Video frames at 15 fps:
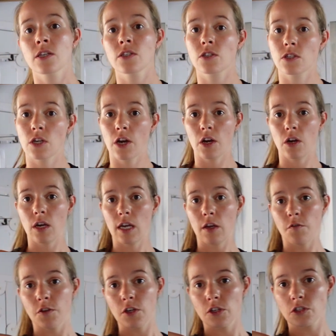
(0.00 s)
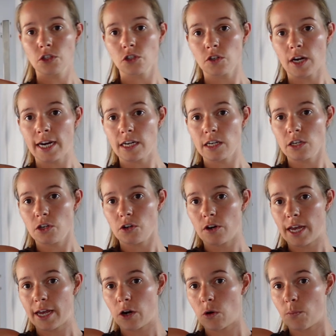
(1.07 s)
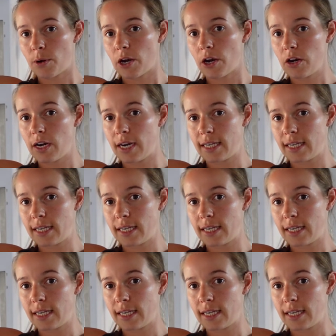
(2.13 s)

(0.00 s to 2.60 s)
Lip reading: So if you straighten your elbow,